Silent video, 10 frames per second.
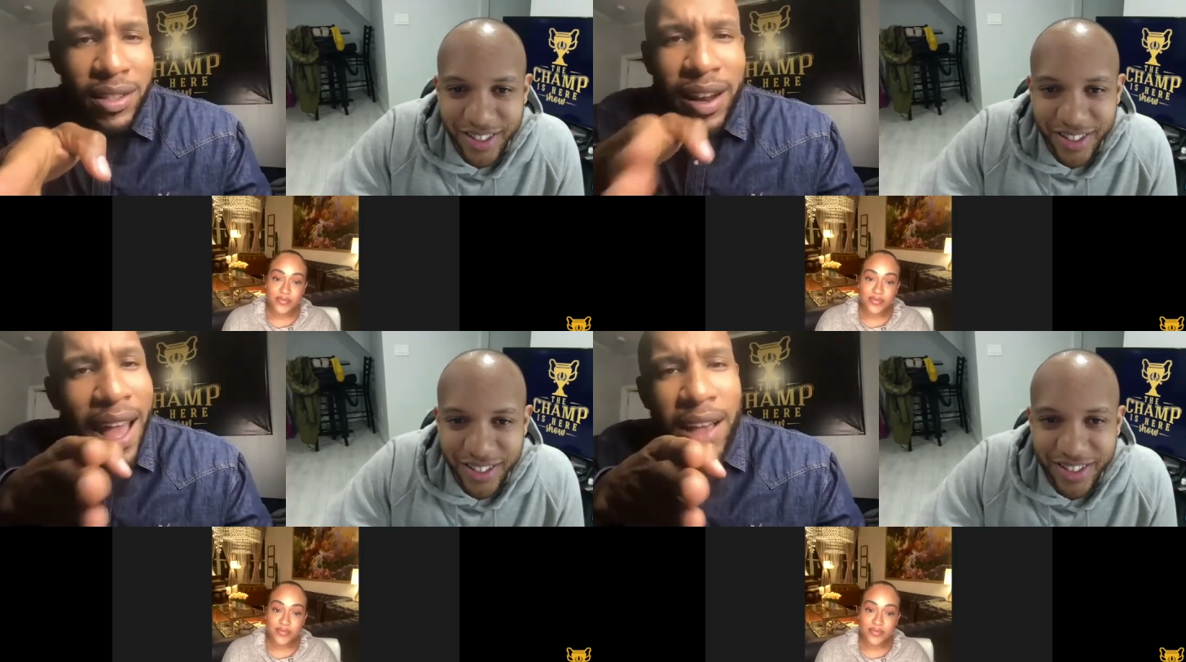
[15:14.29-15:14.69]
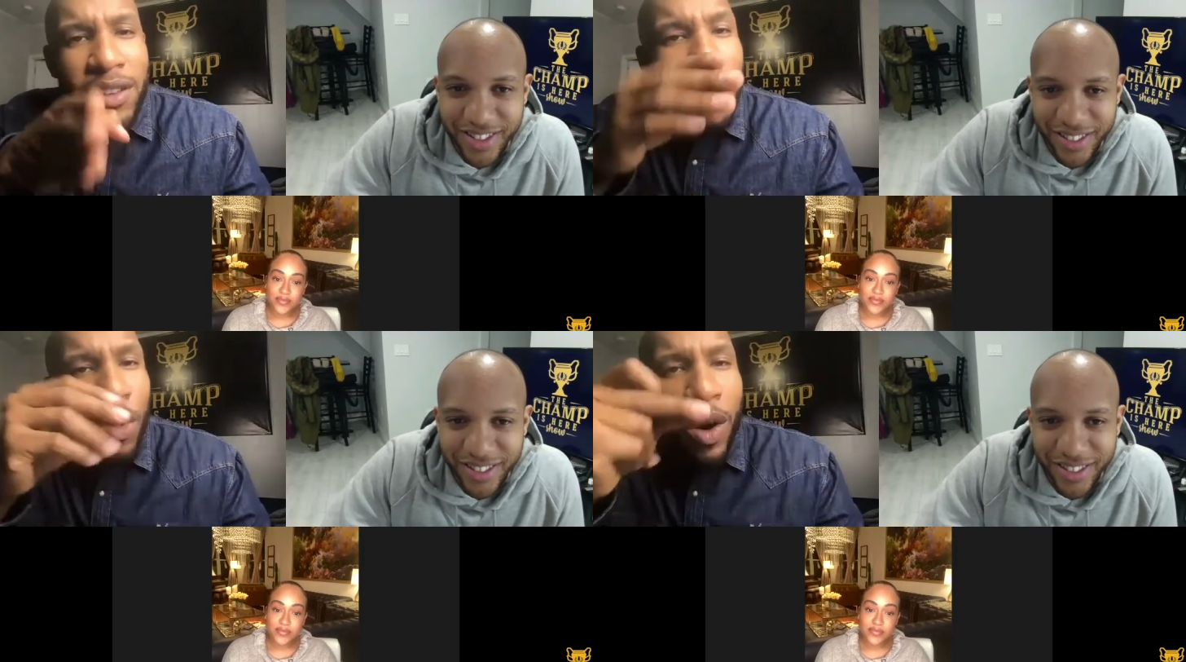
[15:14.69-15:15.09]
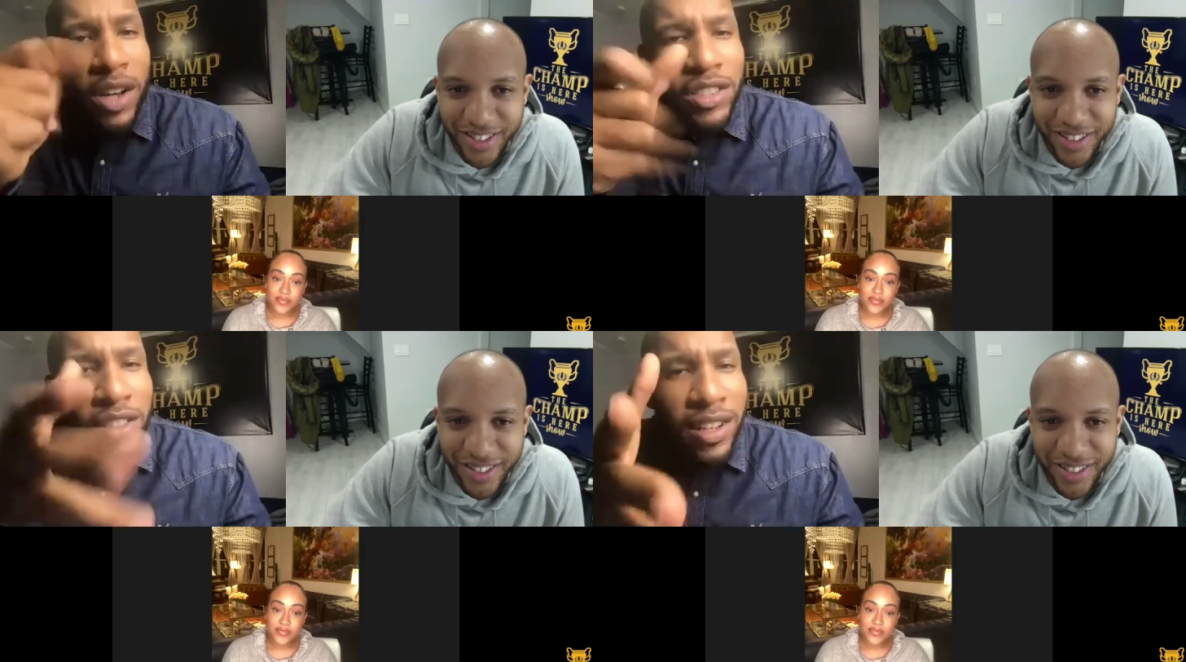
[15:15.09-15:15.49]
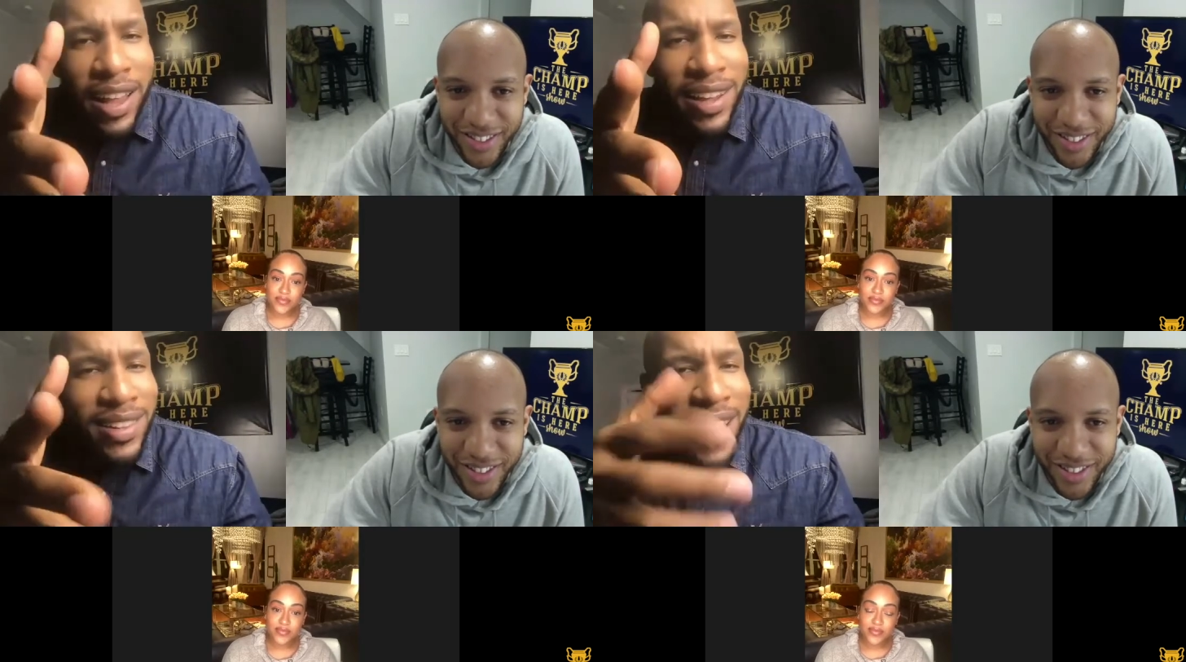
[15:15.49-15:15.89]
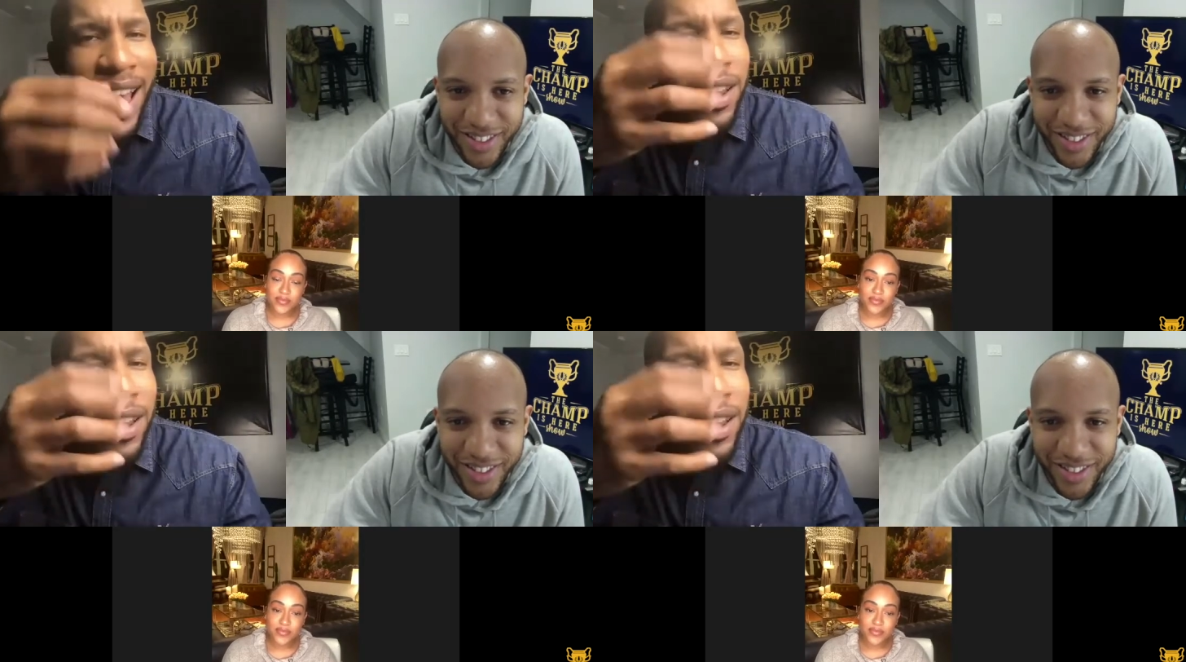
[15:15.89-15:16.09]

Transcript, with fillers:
Speaker 1: asked the question like that.